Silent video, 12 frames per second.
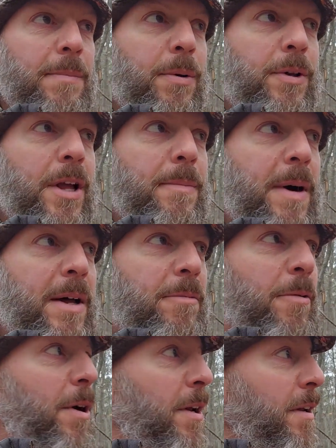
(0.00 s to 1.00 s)
I pulled up
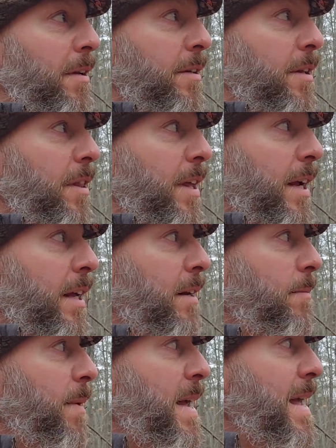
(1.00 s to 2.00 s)
on one
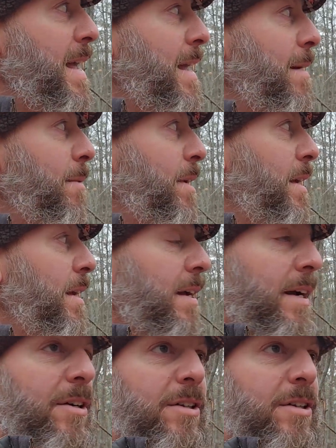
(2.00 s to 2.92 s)
thinking maybe,